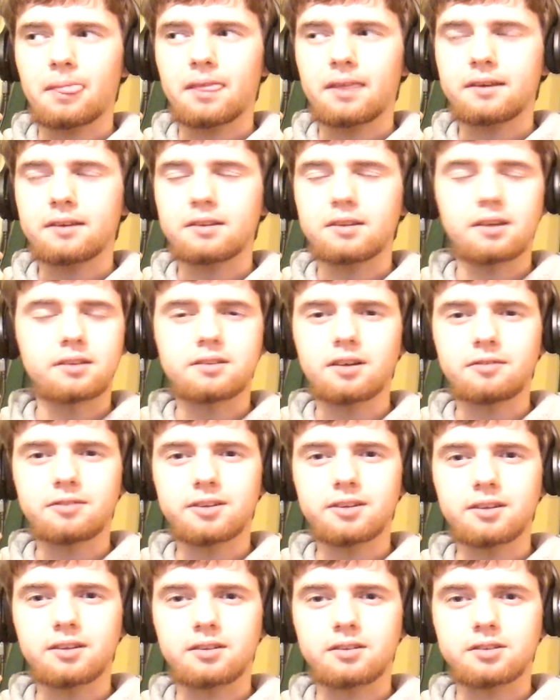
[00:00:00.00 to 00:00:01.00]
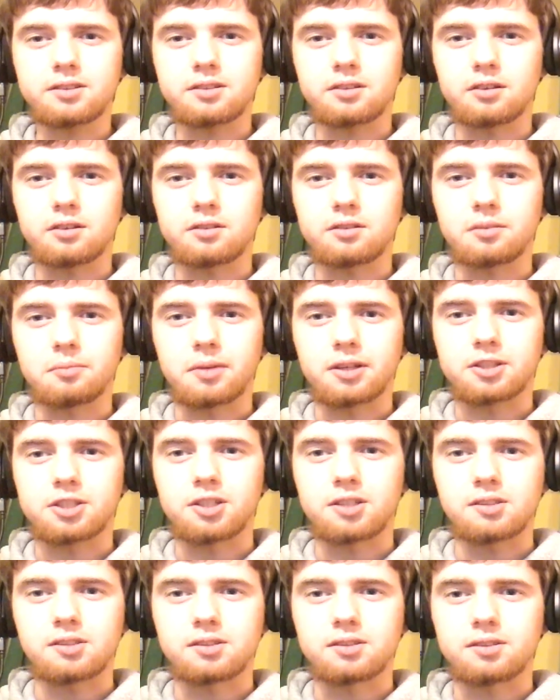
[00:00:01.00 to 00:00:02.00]
it definitely doesn't hurt to make
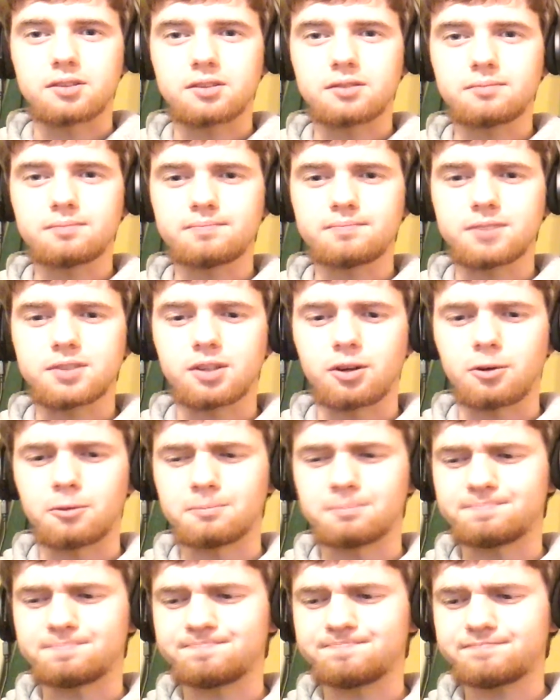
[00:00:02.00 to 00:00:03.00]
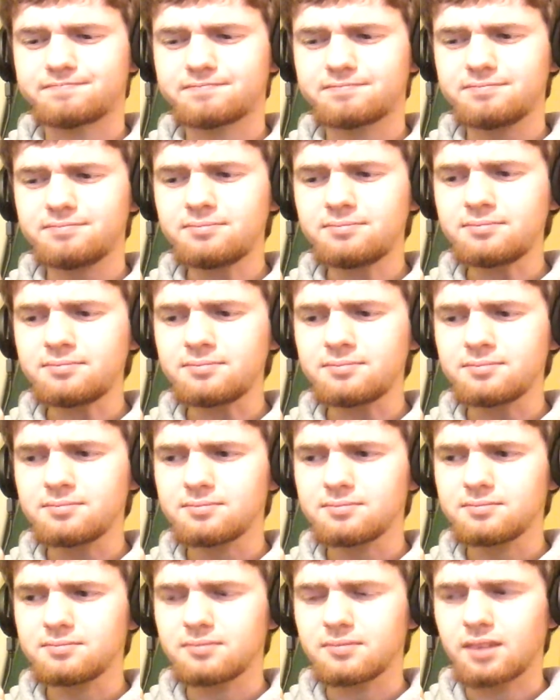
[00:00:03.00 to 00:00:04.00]
changes. So
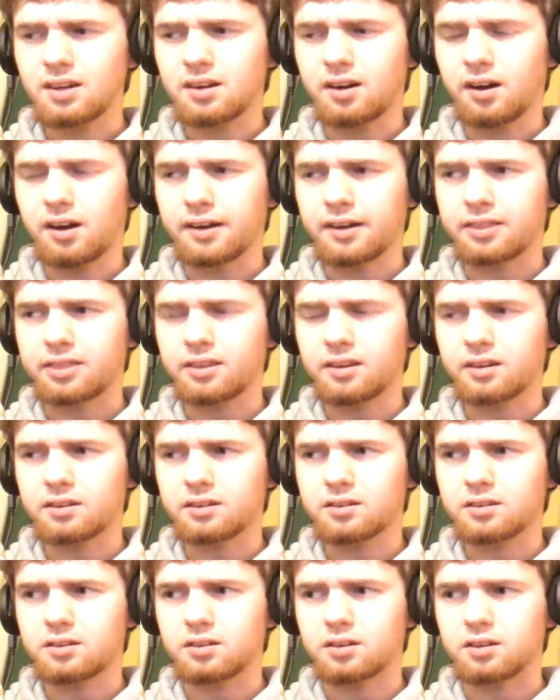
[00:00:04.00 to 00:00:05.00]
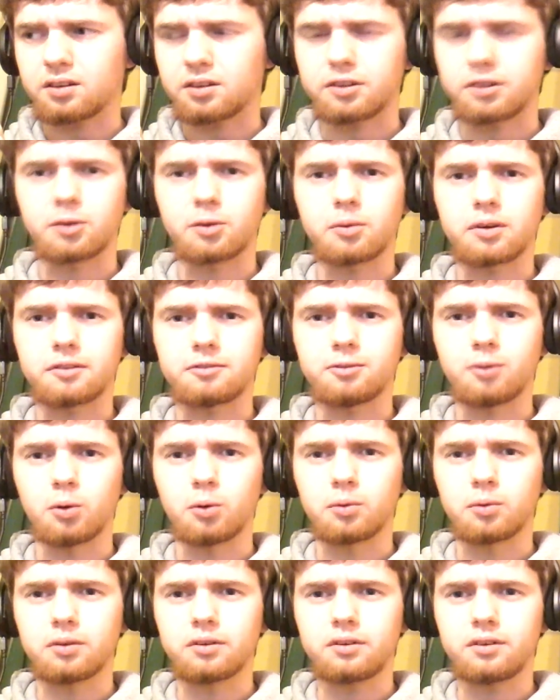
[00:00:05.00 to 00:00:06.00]
I think going
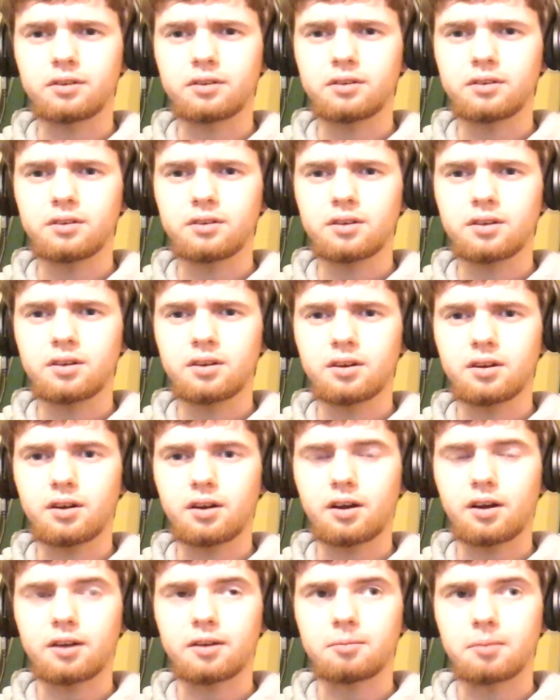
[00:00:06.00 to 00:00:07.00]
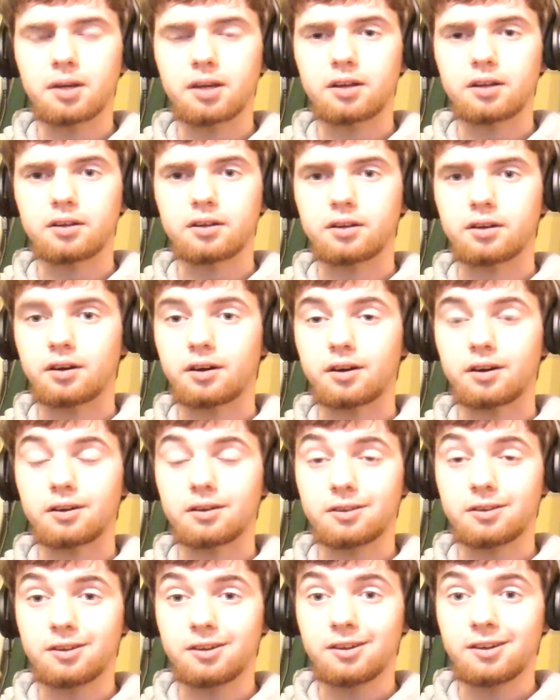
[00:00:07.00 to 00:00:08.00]
forward, I may
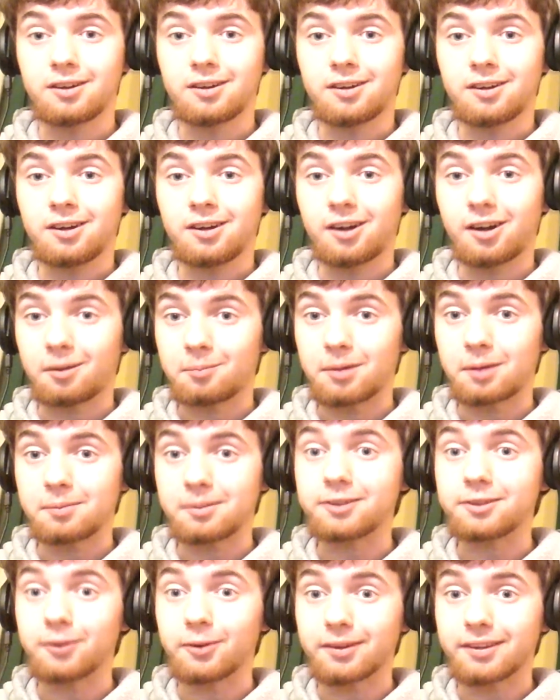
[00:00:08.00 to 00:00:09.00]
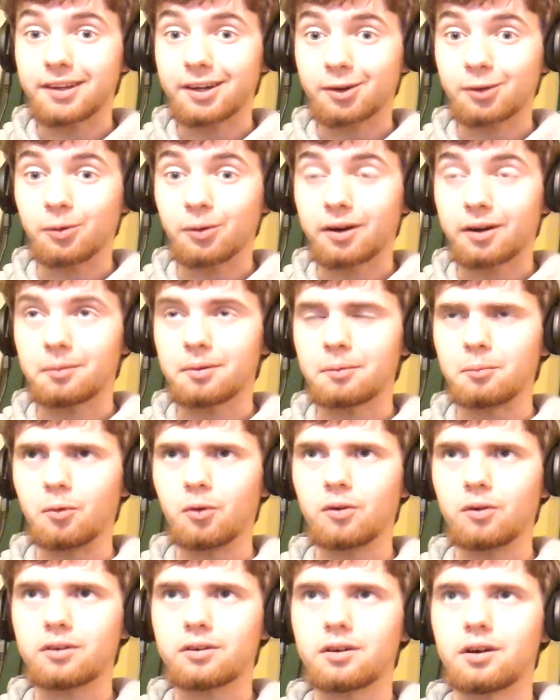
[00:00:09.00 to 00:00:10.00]
be doing that quite a bit
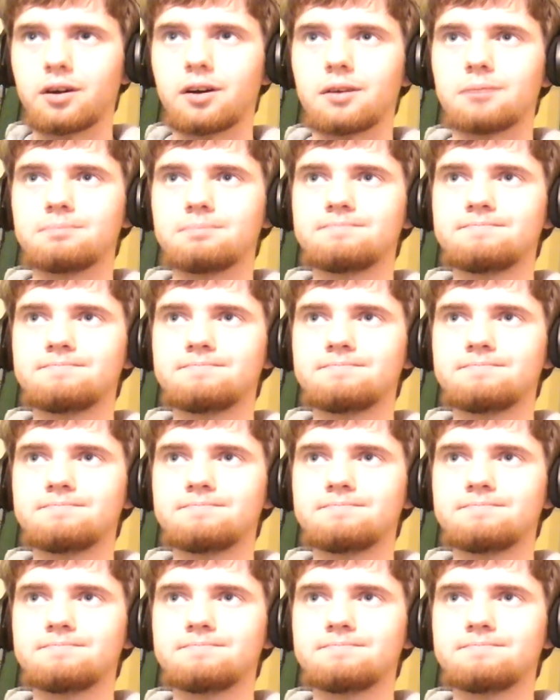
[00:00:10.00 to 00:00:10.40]
more.